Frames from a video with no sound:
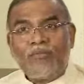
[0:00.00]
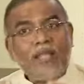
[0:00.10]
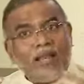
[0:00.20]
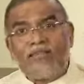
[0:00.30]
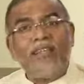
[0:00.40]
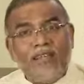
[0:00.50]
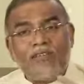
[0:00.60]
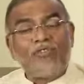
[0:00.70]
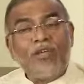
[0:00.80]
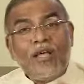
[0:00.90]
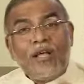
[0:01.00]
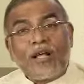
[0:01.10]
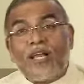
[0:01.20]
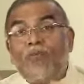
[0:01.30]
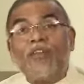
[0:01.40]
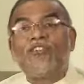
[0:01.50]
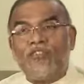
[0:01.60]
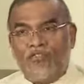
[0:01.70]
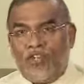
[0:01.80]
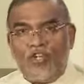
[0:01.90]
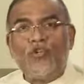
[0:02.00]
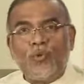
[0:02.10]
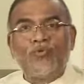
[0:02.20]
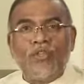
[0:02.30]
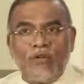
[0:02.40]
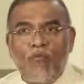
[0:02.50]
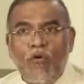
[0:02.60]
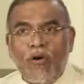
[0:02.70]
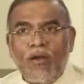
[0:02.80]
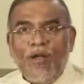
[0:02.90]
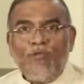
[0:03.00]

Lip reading: there are serious convergence issues involved.